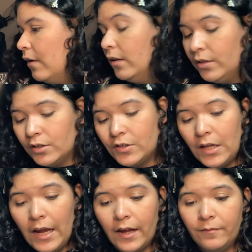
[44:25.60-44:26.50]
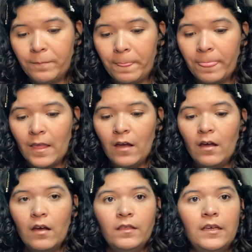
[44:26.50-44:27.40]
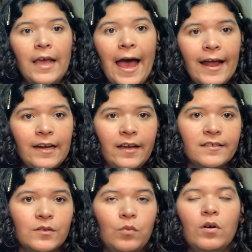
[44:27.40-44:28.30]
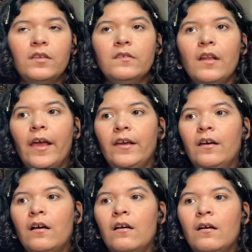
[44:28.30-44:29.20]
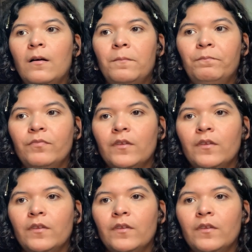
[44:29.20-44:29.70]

understand, the annex was like, I